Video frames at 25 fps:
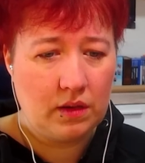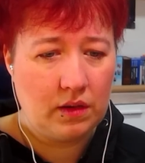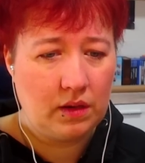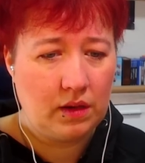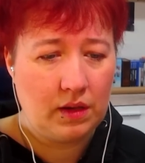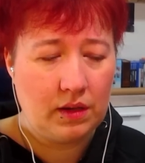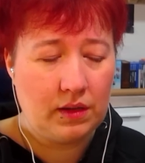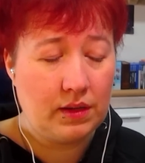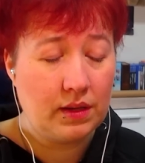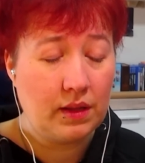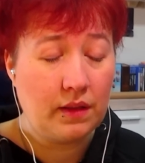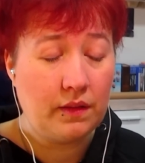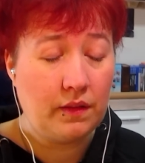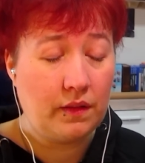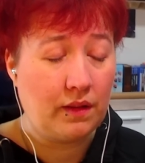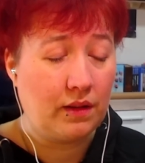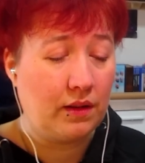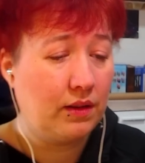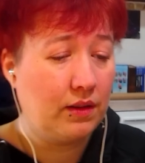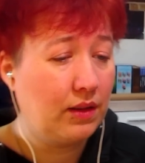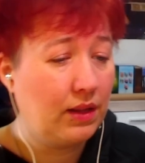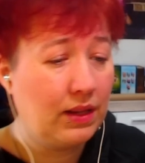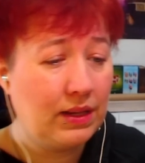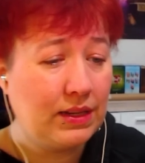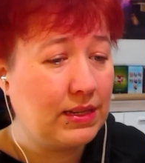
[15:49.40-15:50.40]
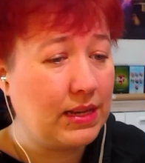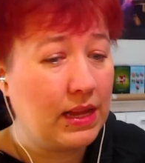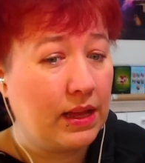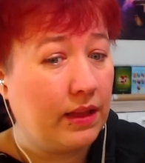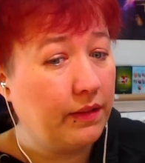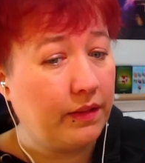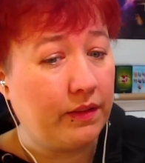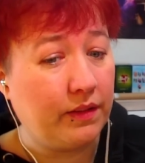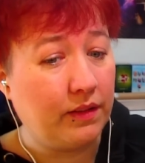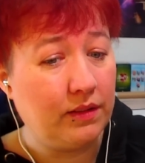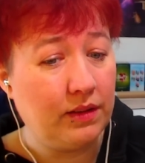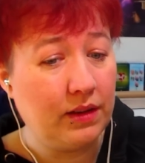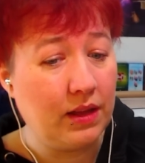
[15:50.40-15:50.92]
It doesn't, it
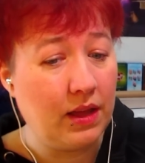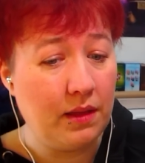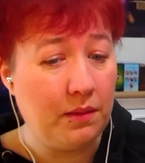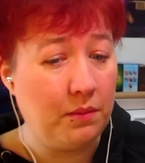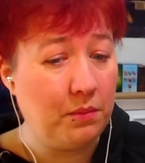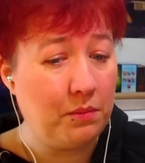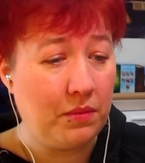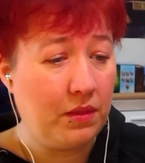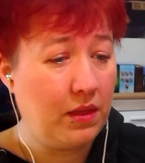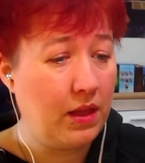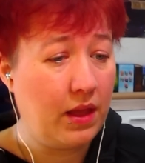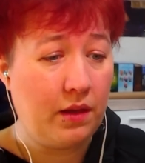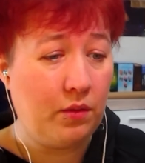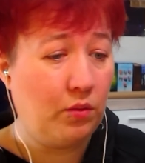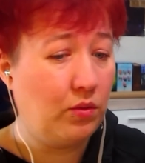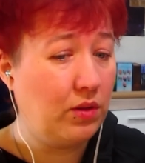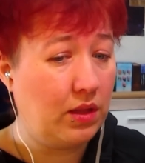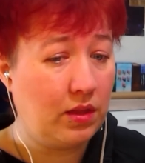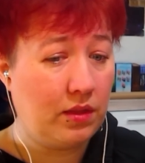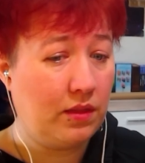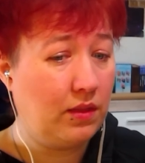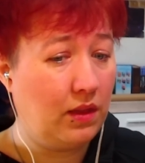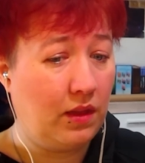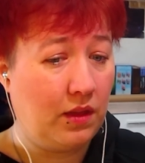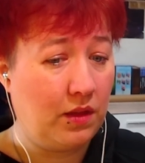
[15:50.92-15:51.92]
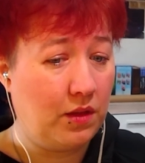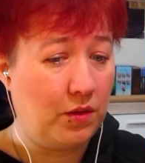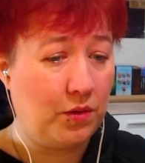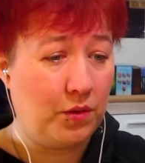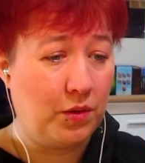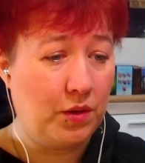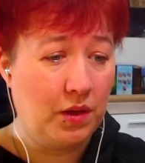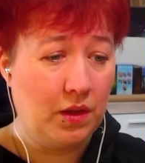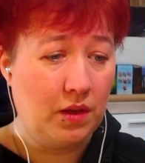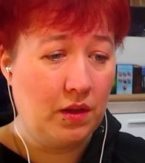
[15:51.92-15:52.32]
doesn't. I'm there with you.